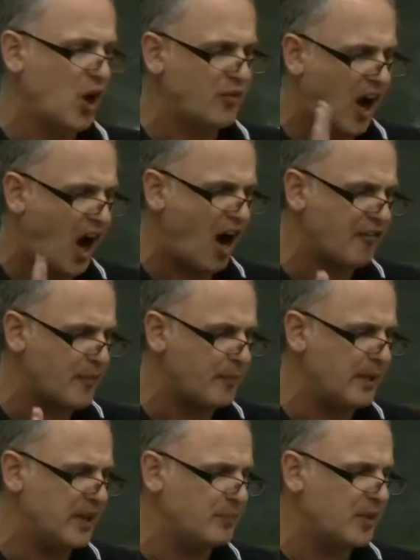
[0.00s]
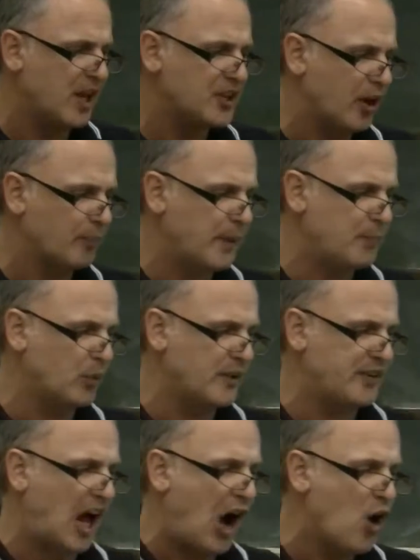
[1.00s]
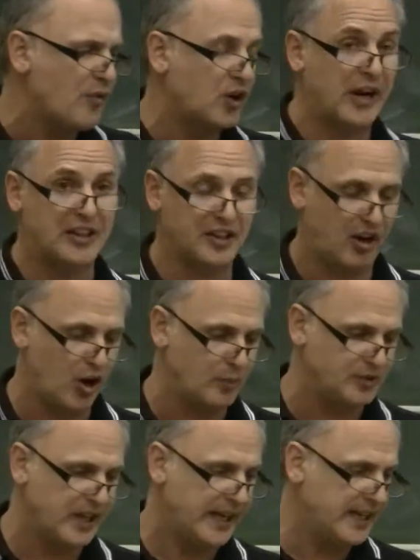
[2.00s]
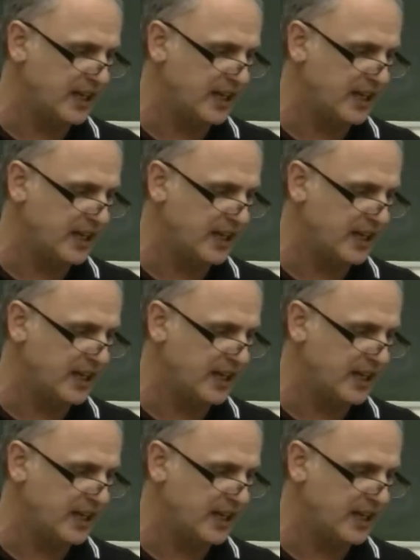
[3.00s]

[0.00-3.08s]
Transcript: Over half a million young people live in overcrowded homes.